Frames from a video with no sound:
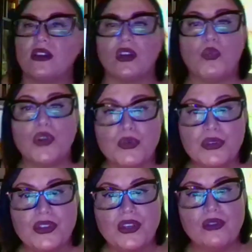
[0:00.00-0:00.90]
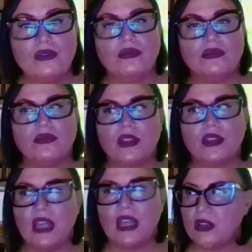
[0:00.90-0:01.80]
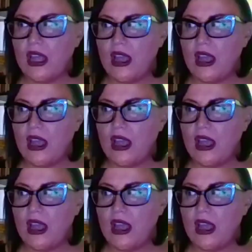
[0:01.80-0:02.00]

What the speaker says: are going to work with you. It's